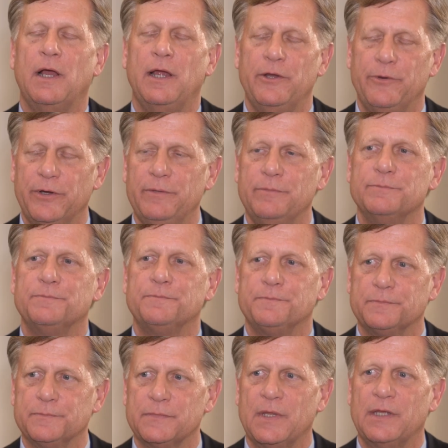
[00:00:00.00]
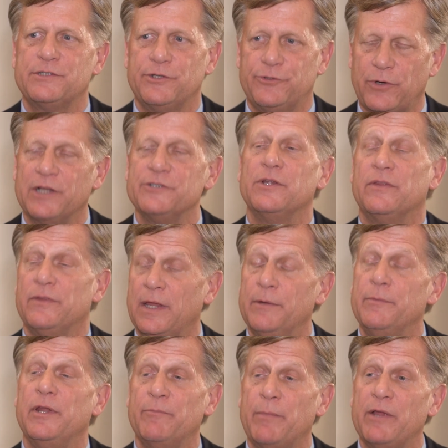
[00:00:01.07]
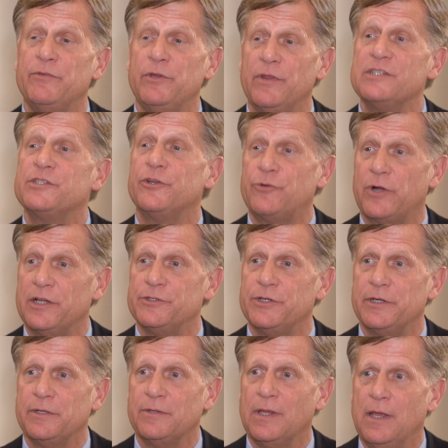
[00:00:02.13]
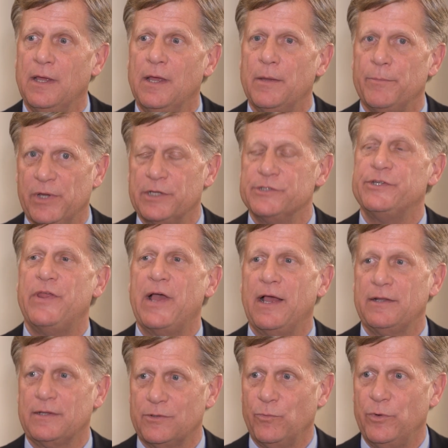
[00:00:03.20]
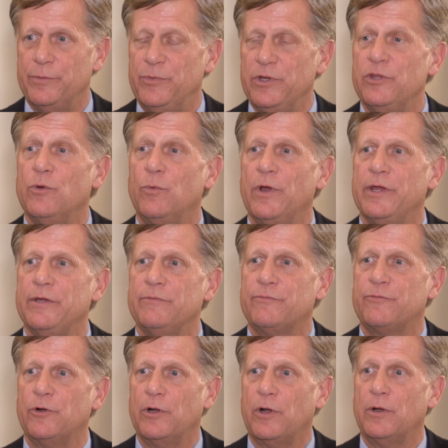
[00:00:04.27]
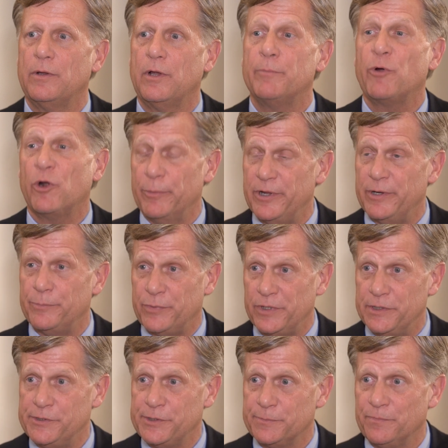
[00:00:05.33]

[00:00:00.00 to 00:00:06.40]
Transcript: I agree. That's a tragedy. And in my view, that's a tragedy, because that would be the way for a permanent peace.